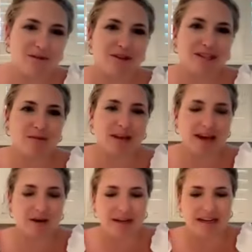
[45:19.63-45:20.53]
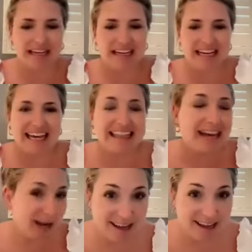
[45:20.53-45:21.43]
Professor McGowan. And
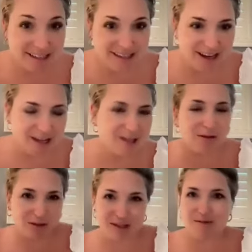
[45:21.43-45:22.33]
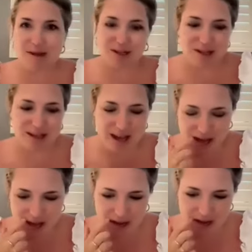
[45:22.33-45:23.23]
that is, you obviously mentioned
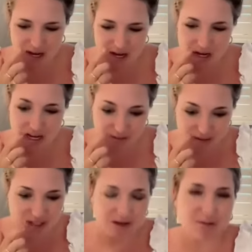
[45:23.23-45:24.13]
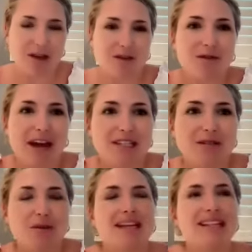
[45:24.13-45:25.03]
there lifestyle being a
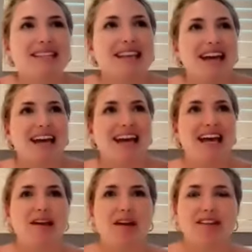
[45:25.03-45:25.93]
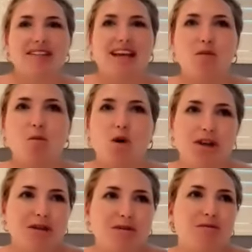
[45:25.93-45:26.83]
factor, but is there
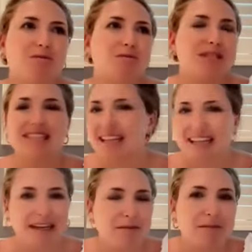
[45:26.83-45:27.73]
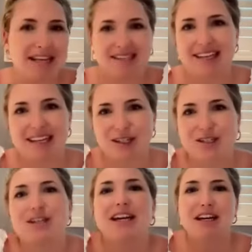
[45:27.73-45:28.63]
one particular
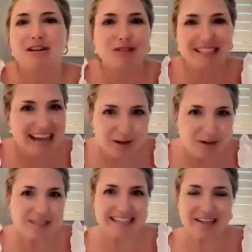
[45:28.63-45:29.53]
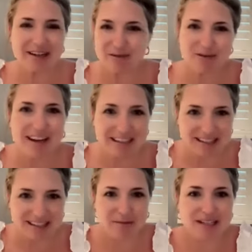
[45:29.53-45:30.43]
message, resounding kind of
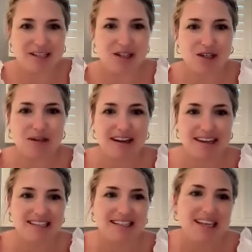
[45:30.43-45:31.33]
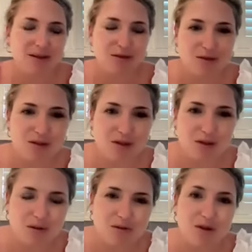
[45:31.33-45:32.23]
lasting message you would like to give
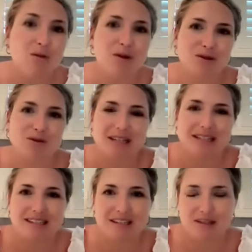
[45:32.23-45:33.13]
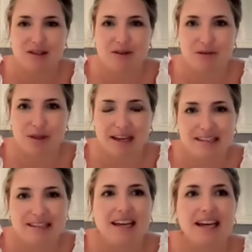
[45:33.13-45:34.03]
to viewers or listeners of
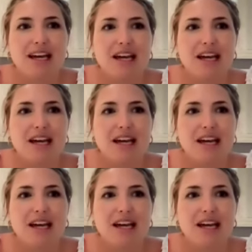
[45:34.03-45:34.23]
this